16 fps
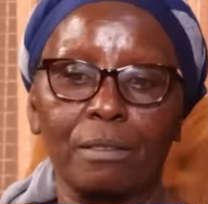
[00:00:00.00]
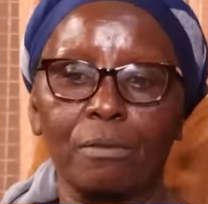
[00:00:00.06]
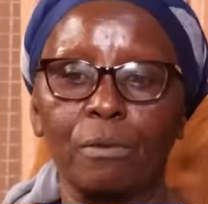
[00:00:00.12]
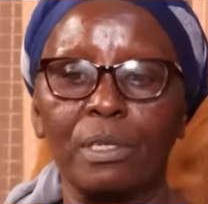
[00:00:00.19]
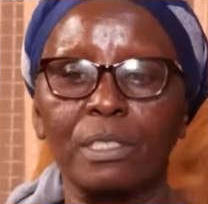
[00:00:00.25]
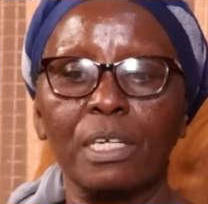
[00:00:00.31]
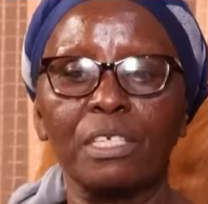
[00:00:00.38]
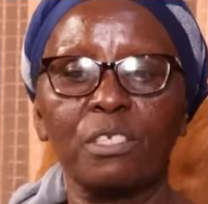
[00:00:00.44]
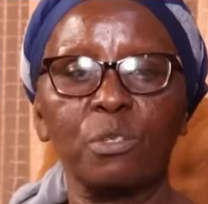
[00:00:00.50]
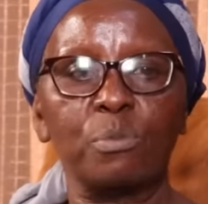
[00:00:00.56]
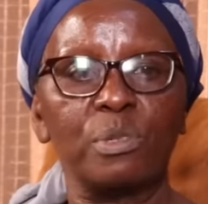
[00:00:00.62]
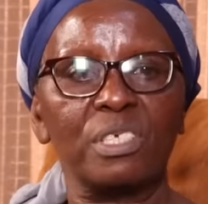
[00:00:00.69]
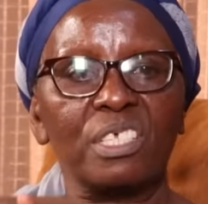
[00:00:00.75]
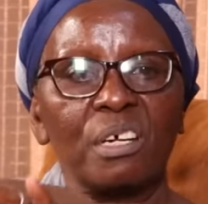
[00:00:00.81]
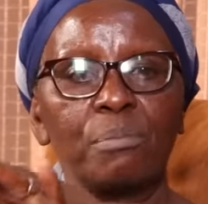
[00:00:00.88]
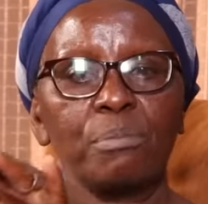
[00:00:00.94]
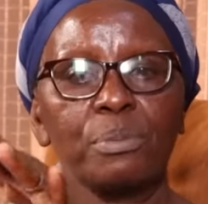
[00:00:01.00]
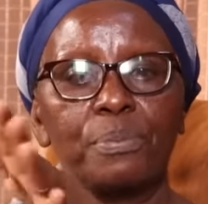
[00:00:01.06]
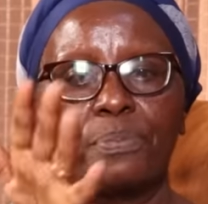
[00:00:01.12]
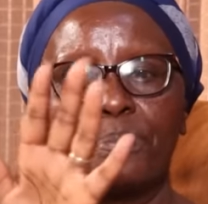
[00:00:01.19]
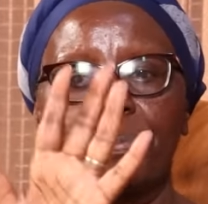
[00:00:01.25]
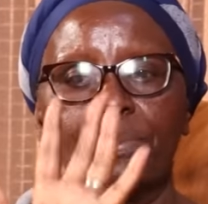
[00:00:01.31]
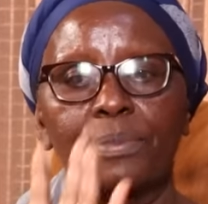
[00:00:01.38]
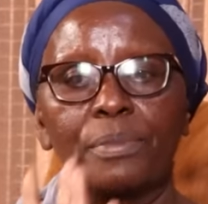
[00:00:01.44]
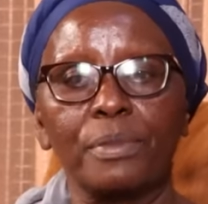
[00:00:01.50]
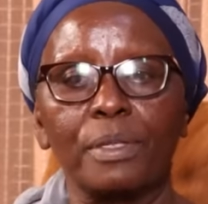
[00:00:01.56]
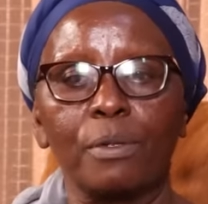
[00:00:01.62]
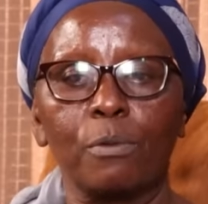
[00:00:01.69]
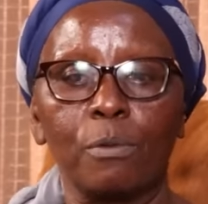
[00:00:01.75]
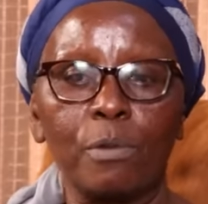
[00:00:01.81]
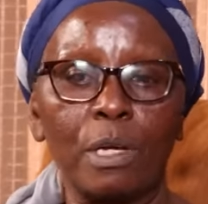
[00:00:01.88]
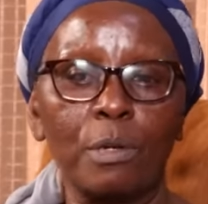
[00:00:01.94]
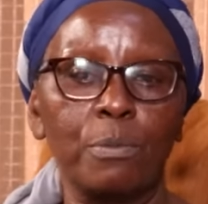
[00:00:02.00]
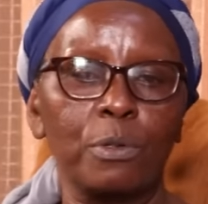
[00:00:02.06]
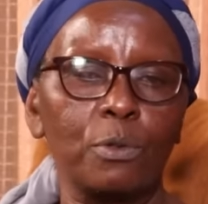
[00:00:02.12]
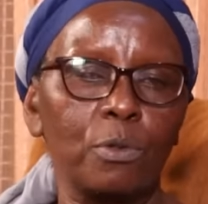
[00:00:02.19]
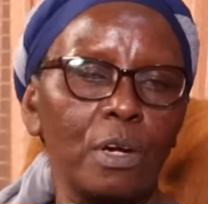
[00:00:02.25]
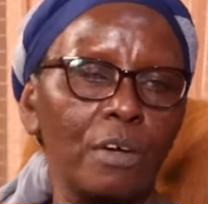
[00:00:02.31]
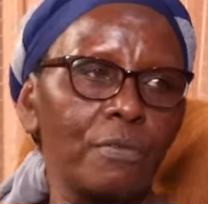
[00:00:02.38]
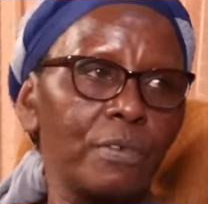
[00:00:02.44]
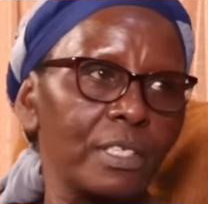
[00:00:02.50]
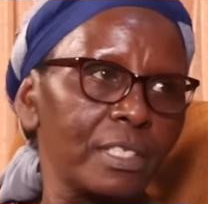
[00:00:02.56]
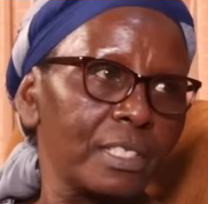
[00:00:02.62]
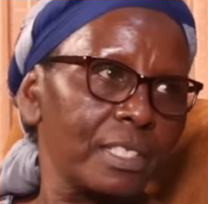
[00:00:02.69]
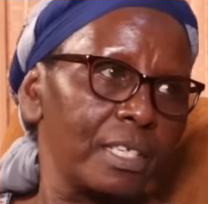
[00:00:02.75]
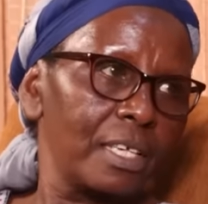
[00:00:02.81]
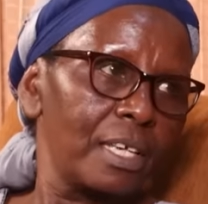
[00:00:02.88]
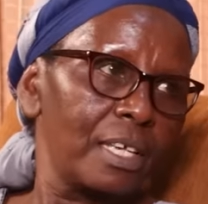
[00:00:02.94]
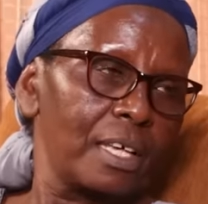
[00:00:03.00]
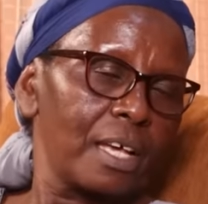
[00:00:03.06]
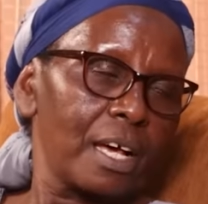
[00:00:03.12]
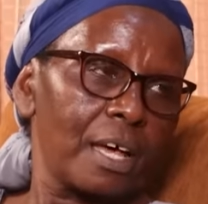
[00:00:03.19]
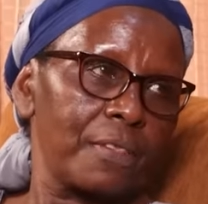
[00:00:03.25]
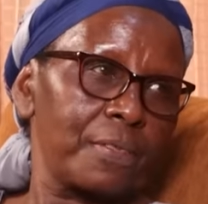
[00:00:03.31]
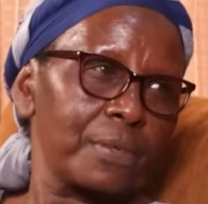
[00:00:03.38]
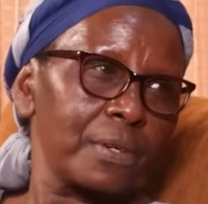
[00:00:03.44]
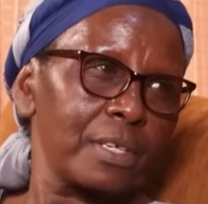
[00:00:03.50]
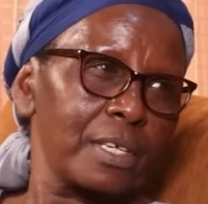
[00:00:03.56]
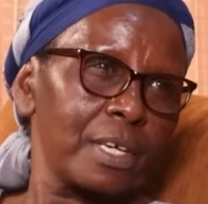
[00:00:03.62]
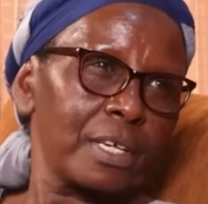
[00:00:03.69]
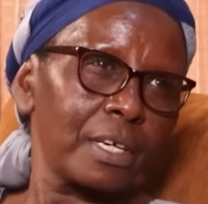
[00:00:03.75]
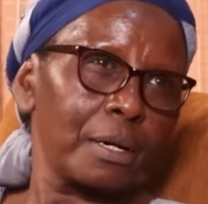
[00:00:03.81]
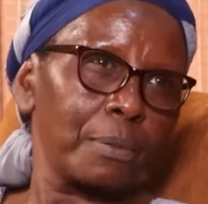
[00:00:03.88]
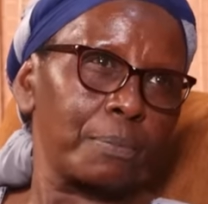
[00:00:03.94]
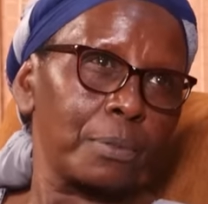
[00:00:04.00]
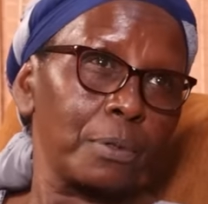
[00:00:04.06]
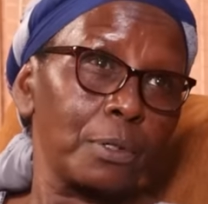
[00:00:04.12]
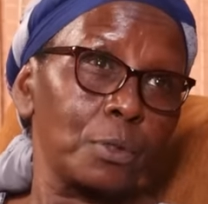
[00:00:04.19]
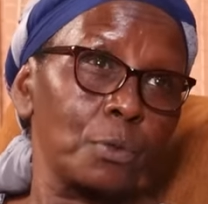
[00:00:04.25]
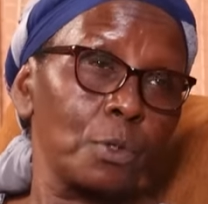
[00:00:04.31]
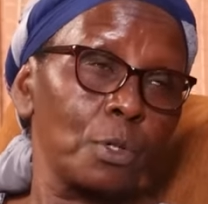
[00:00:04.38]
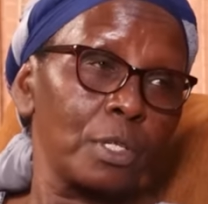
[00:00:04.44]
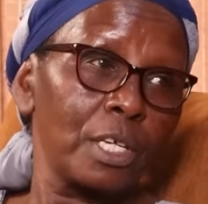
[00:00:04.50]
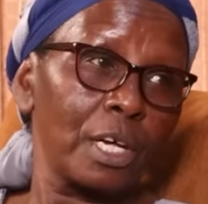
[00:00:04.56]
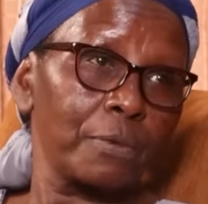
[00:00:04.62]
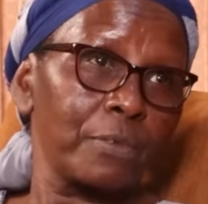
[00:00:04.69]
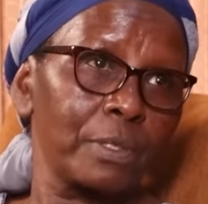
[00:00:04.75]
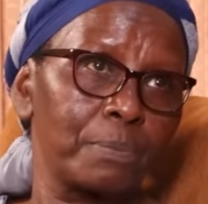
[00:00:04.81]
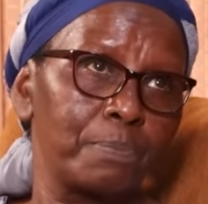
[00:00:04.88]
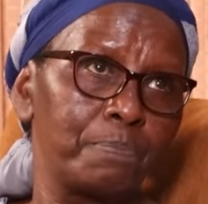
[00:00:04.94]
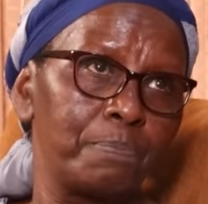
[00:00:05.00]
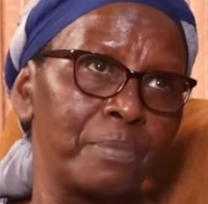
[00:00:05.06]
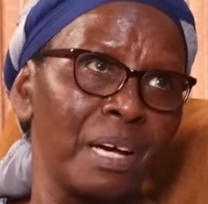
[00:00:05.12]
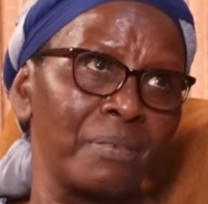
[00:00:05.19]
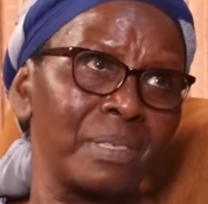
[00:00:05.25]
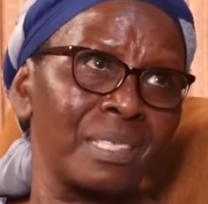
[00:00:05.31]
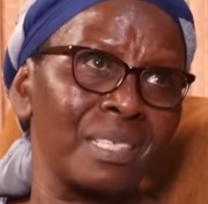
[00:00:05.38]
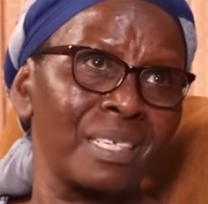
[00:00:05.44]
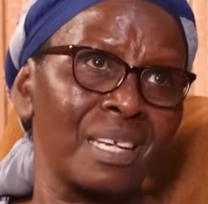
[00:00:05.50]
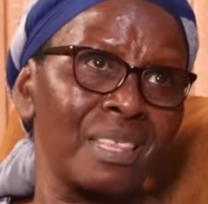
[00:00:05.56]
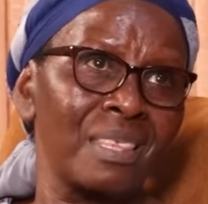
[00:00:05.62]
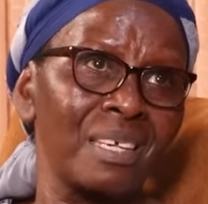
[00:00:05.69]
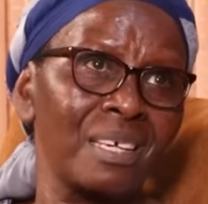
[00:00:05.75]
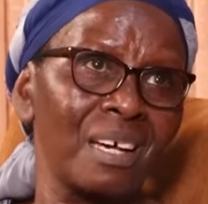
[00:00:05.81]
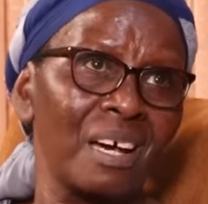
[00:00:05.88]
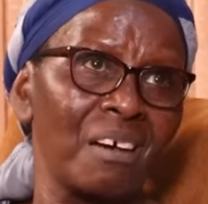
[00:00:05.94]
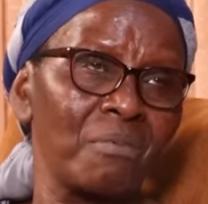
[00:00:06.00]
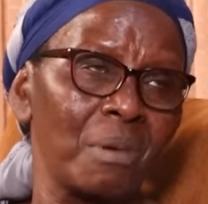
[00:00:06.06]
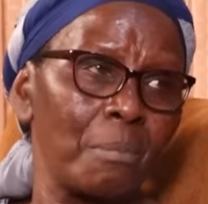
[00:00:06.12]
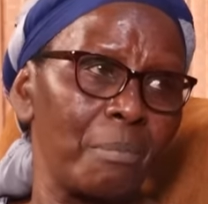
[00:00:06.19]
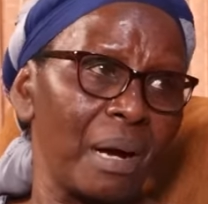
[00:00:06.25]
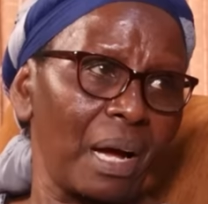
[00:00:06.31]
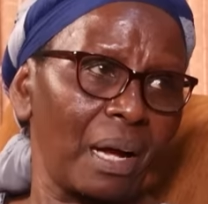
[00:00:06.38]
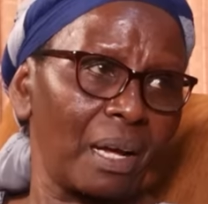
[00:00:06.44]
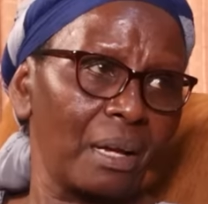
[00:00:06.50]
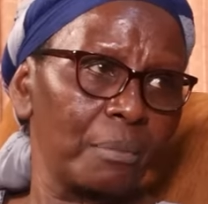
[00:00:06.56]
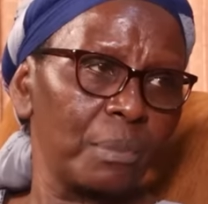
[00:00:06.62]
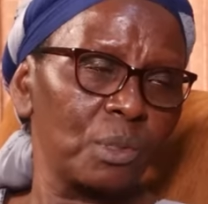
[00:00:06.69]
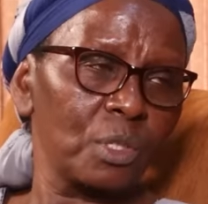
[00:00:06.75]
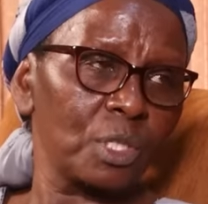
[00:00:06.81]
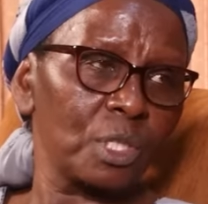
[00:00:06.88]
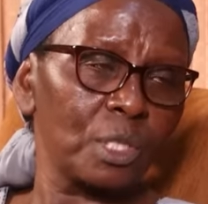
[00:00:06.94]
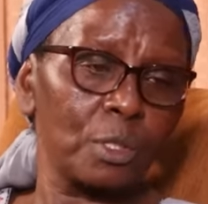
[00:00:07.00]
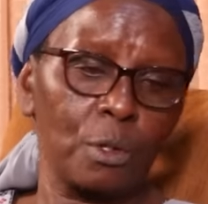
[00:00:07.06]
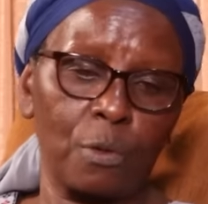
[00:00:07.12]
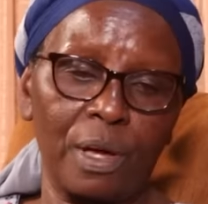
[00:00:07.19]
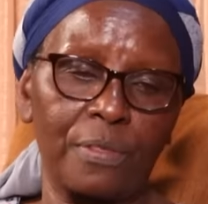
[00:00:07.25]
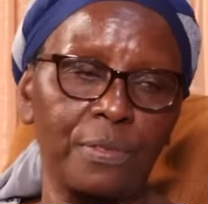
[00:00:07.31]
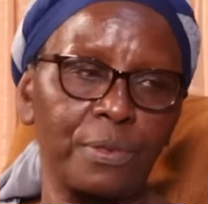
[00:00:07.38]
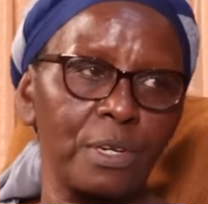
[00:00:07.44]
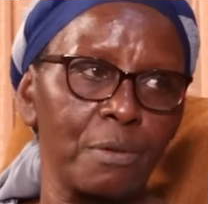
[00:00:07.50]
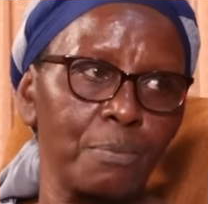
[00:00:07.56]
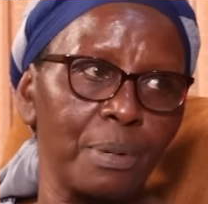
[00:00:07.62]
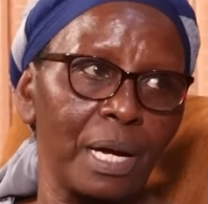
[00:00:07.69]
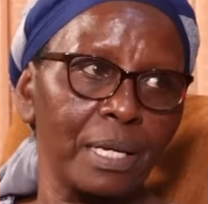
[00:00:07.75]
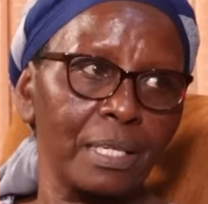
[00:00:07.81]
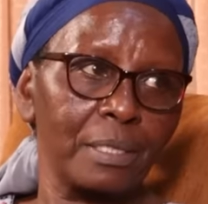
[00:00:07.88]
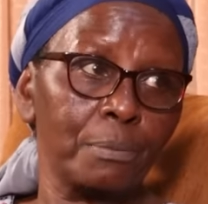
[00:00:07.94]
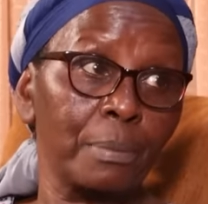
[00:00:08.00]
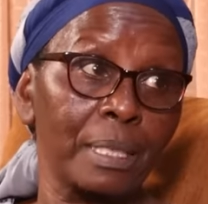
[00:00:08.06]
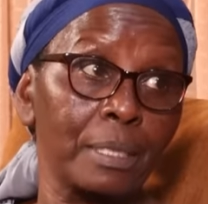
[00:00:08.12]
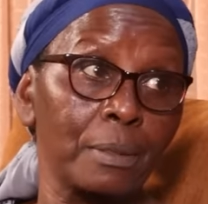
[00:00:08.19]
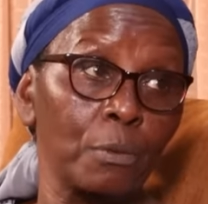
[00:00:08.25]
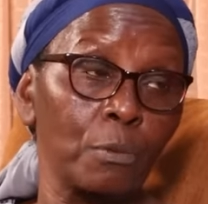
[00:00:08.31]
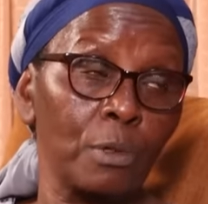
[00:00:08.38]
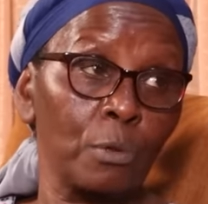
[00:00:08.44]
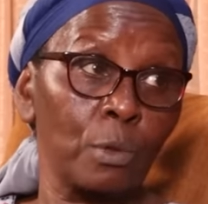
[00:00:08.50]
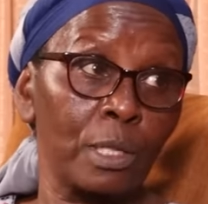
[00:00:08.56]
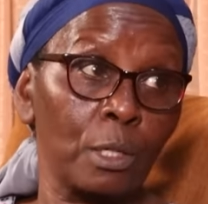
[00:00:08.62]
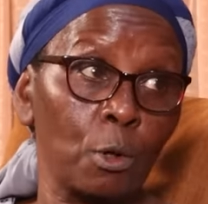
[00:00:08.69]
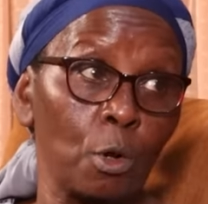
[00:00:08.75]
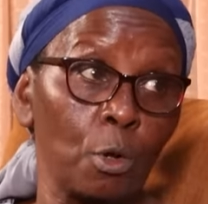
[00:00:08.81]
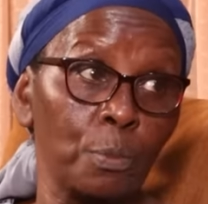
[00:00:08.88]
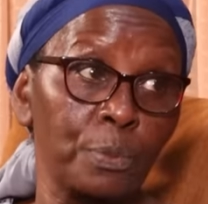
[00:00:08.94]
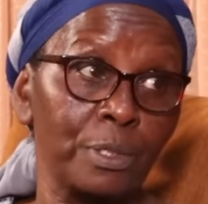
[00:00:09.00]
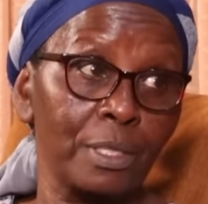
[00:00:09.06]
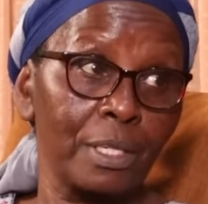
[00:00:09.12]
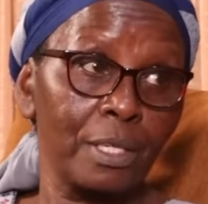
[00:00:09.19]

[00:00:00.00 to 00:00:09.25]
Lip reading: Went a little bit up. We were able to harvest. A 3-acre plot, we only harvested, I think, half a bag, because there were 3 bags, but with cobs.